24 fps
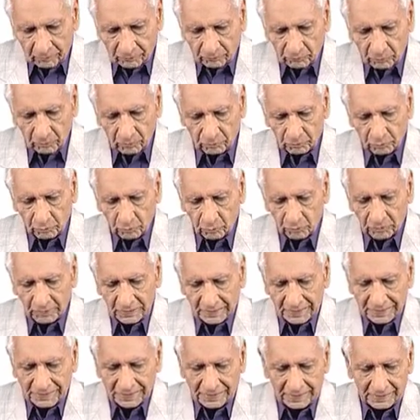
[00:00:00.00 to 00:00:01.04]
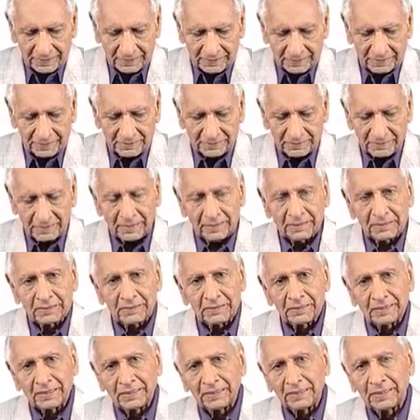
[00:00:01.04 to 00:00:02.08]
So social status
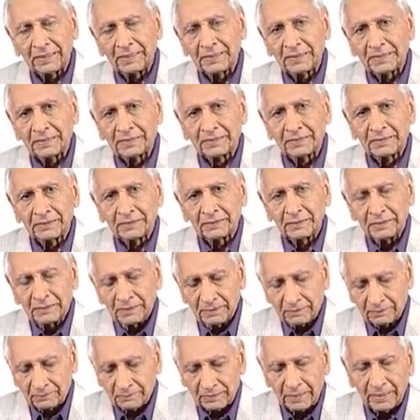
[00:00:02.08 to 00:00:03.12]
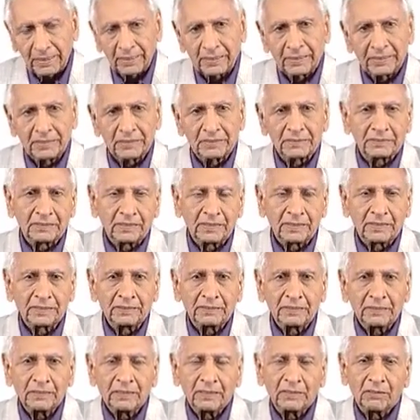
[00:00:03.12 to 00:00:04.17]
entails rights
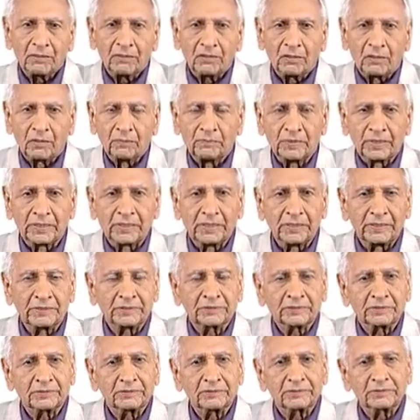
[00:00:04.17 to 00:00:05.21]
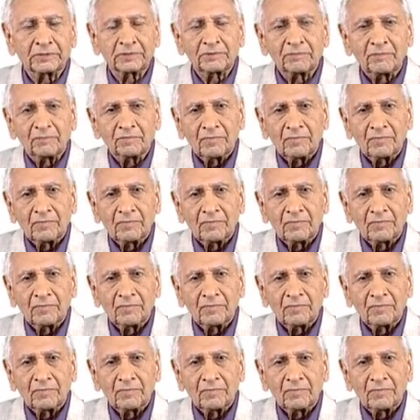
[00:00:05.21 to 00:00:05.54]
and obligations.